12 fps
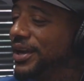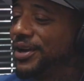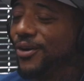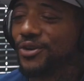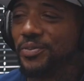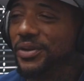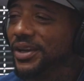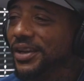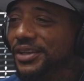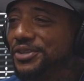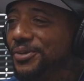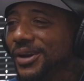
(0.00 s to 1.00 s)
can't coach me
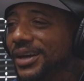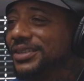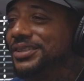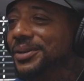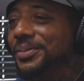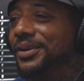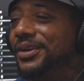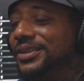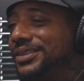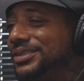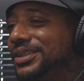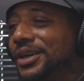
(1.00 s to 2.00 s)
unless you out here
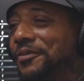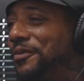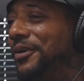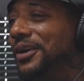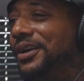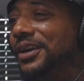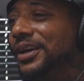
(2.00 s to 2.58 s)
because it's different.